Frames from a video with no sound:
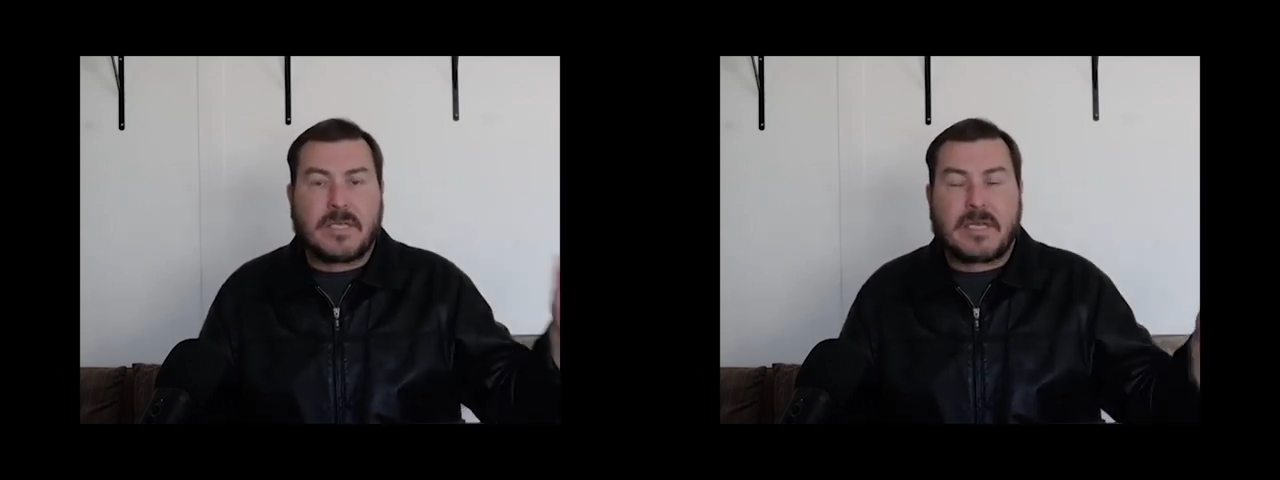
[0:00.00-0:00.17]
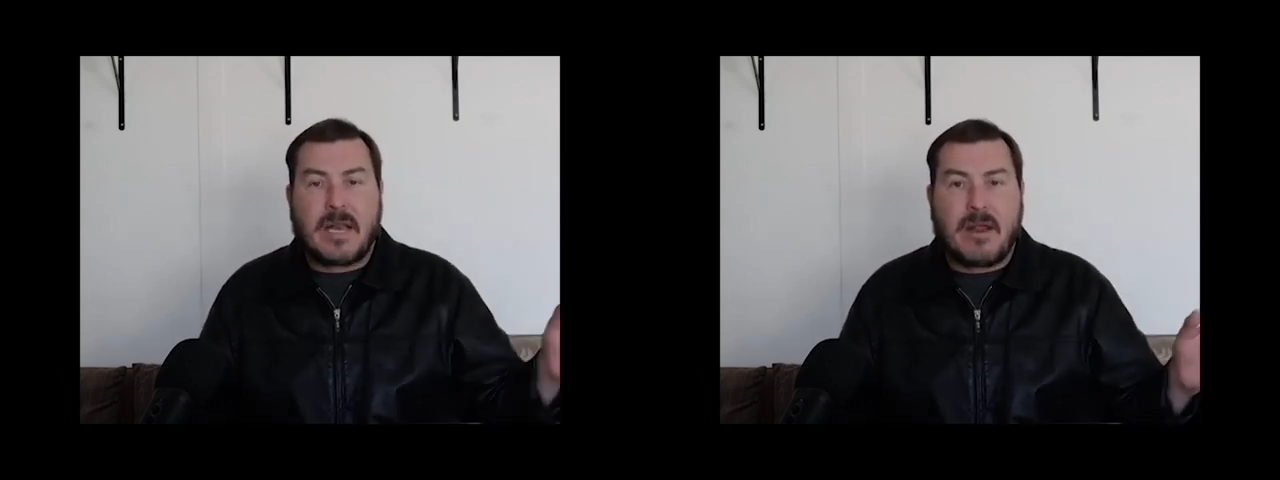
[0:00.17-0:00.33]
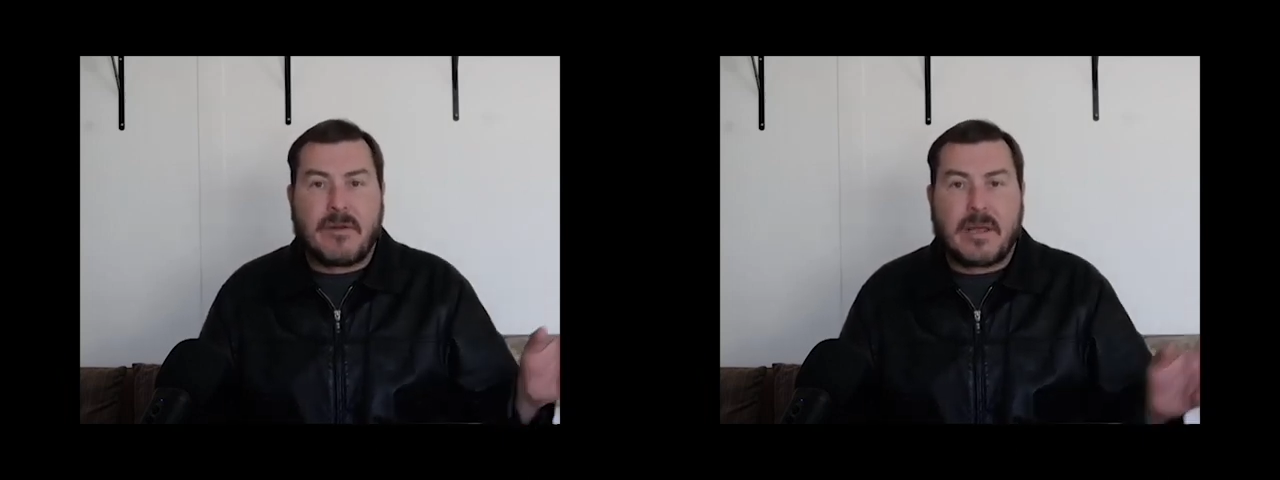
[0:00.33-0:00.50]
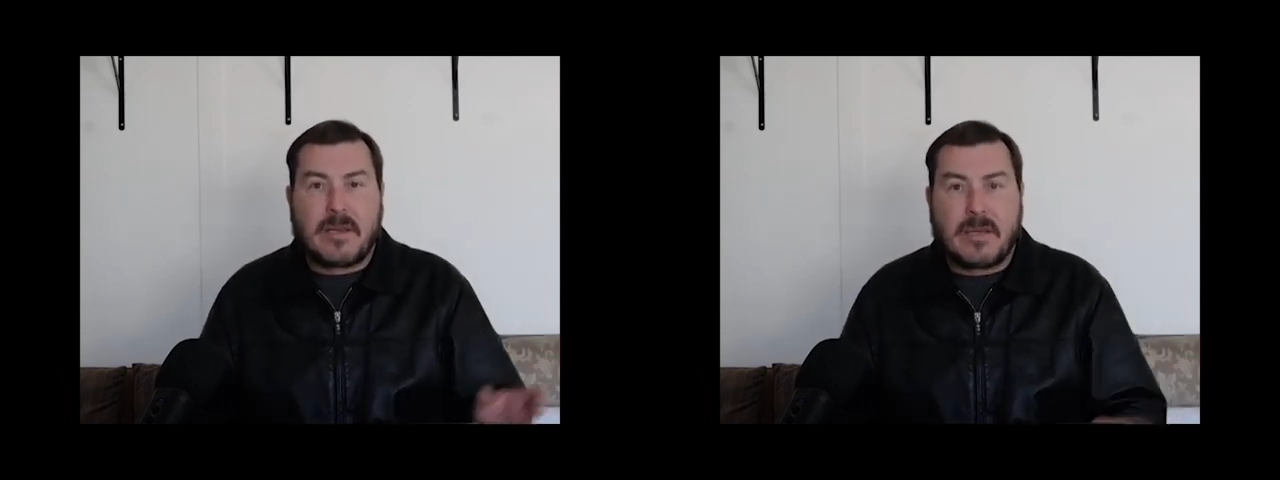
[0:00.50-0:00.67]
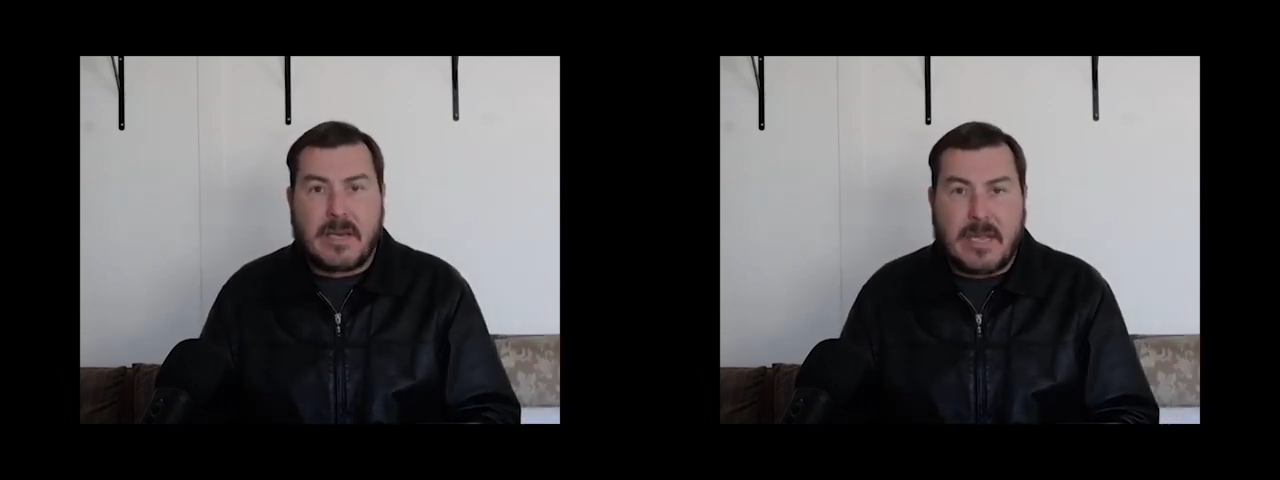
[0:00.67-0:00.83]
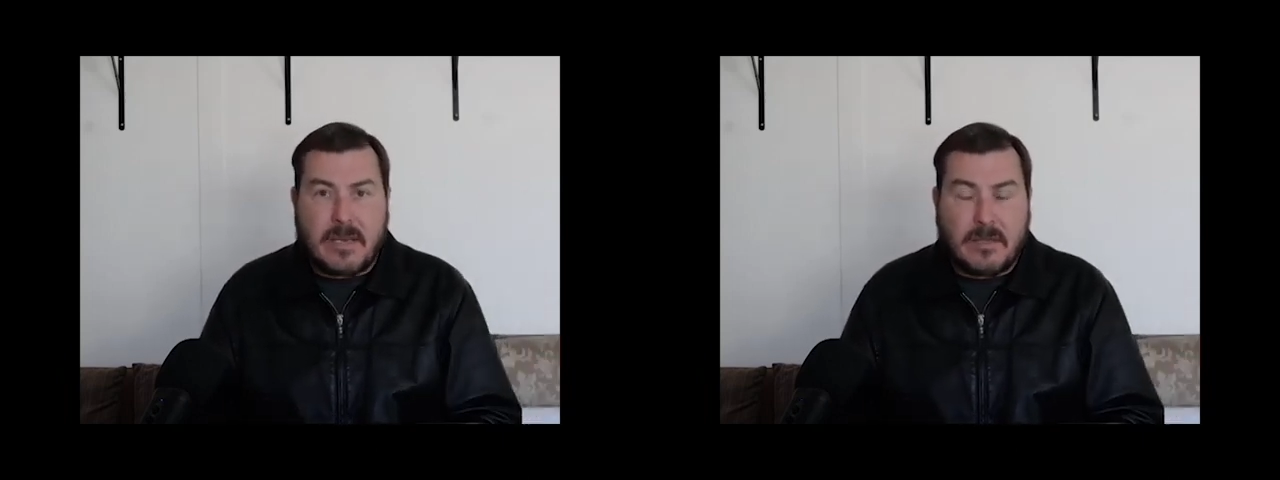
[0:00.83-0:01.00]
declaring it
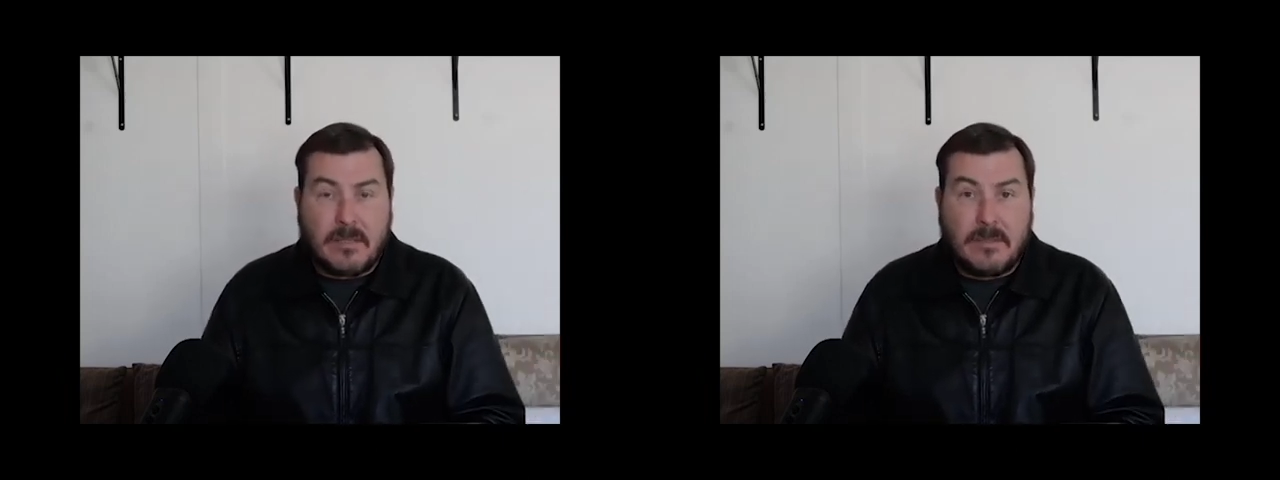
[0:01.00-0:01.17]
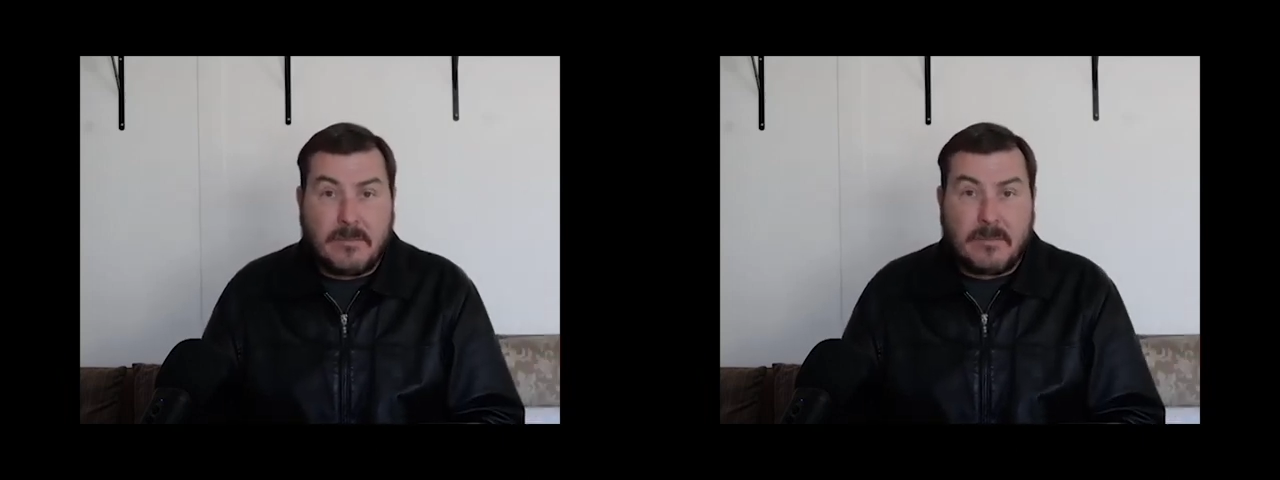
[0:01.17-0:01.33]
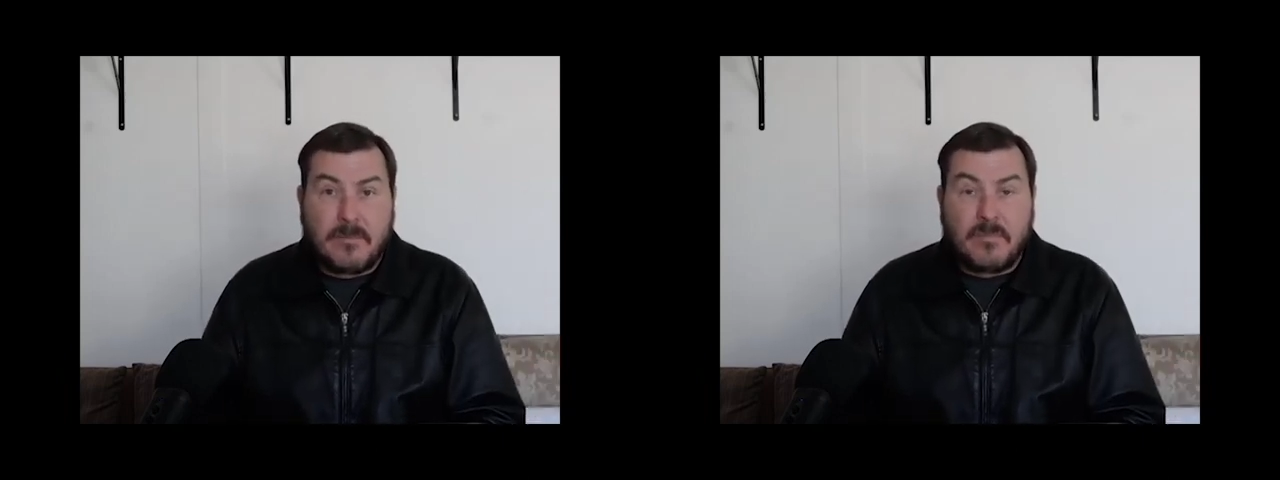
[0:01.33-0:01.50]
illegal